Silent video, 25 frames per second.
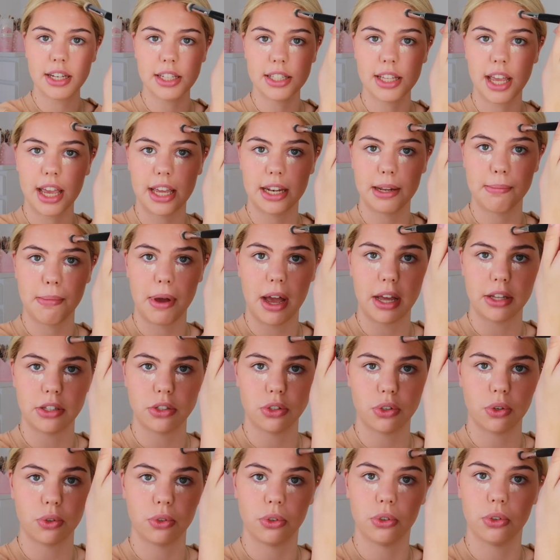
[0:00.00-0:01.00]
stayed at my
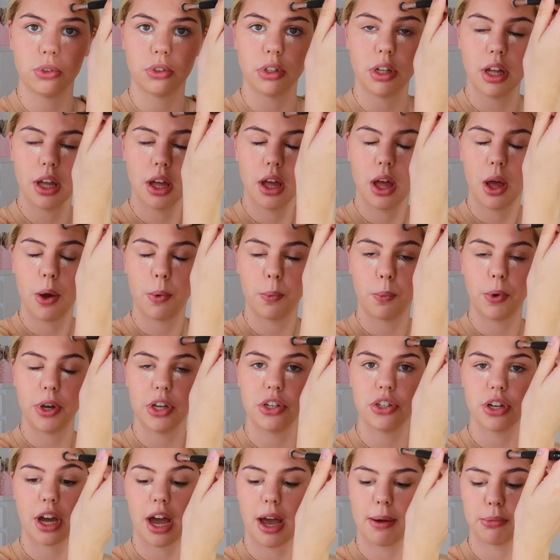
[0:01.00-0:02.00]
school,
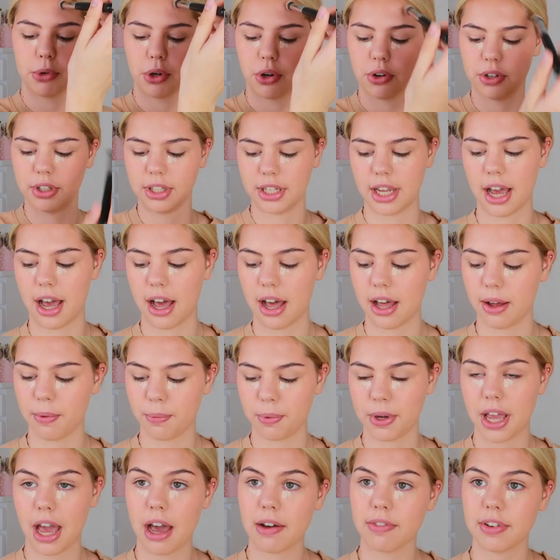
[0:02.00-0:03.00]
which I'm currently at,
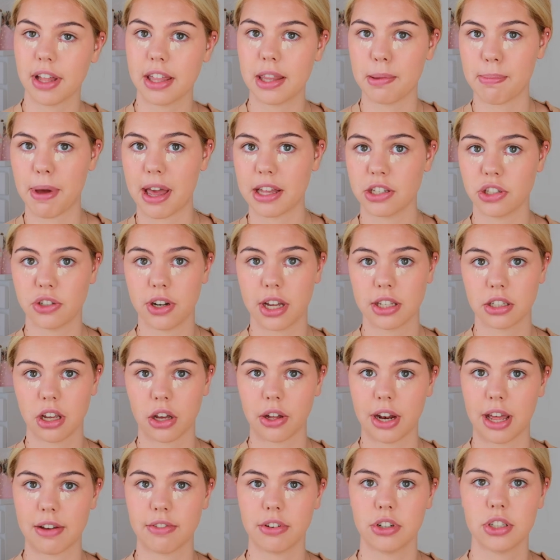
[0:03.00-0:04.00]
we have like the best dress
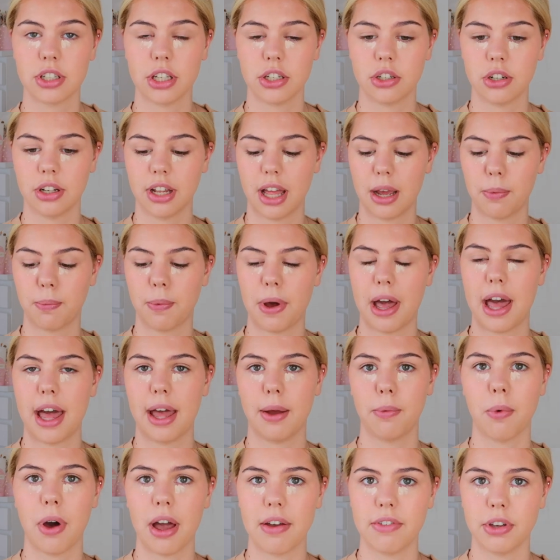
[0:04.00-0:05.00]
code ever. It's literally like
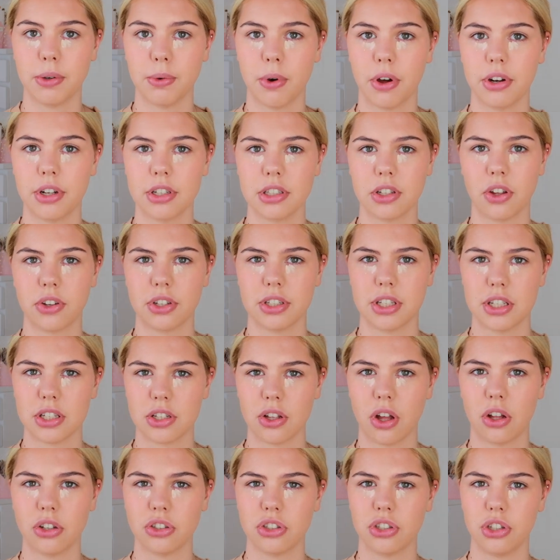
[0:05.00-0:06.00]
wear whatever you want as long as
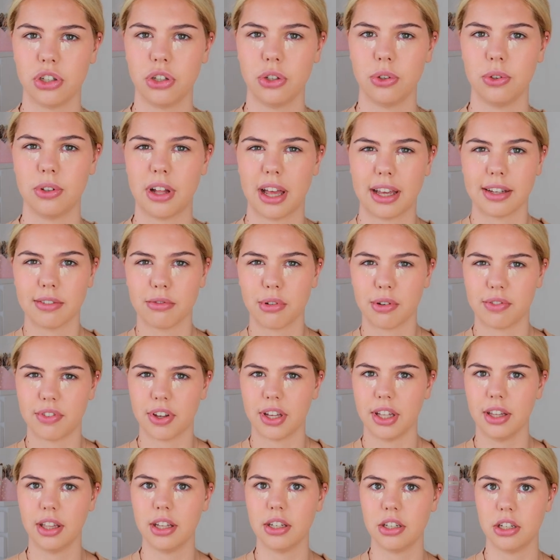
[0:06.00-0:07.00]
it's not too like
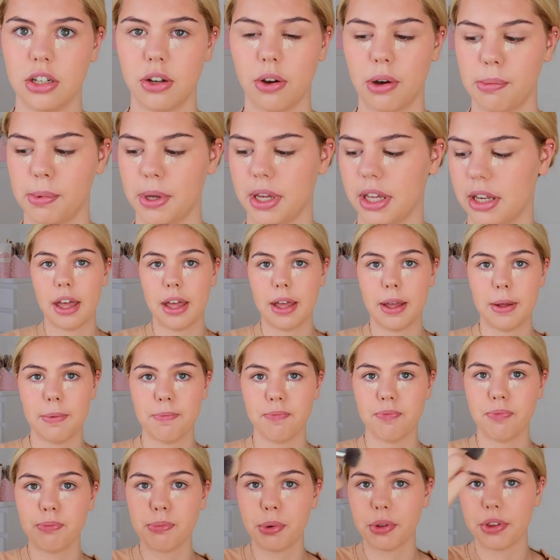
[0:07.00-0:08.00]
revealing, you know what I
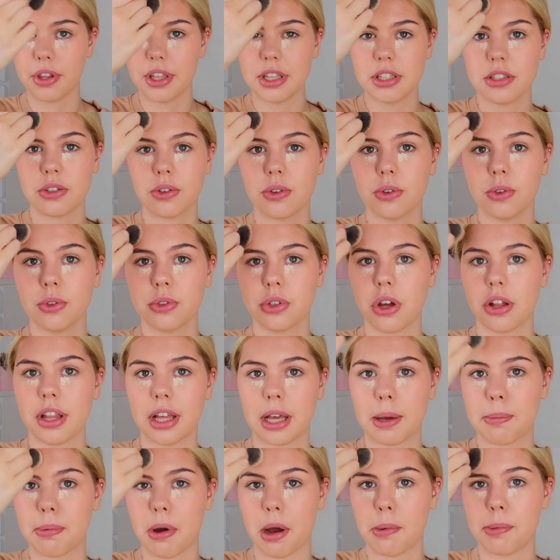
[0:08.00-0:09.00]
mean? But this school's got
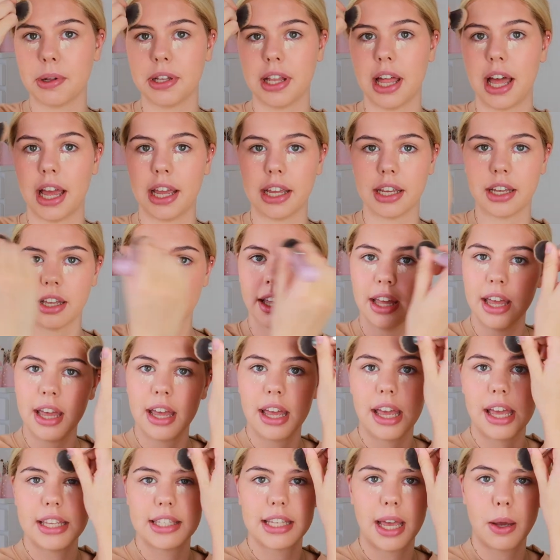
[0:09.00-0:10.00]
like a proper like,
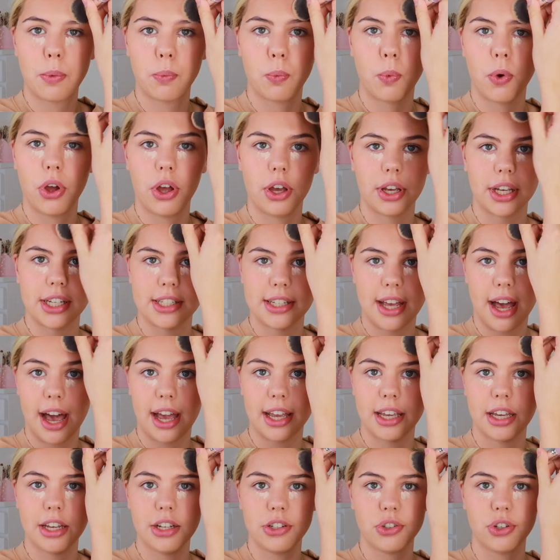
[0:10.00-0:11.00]
it's like work
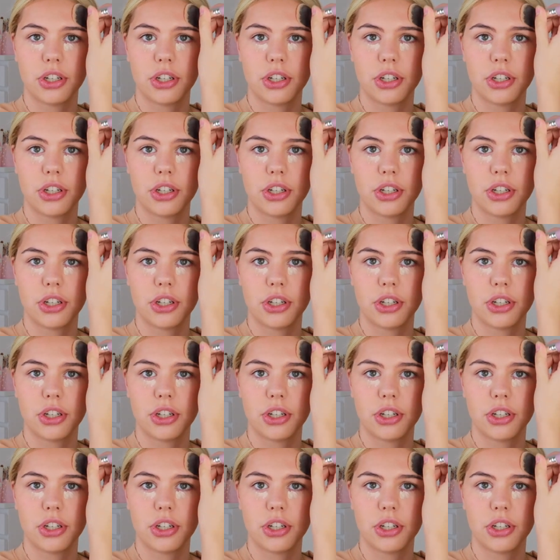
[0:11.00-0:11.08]
attire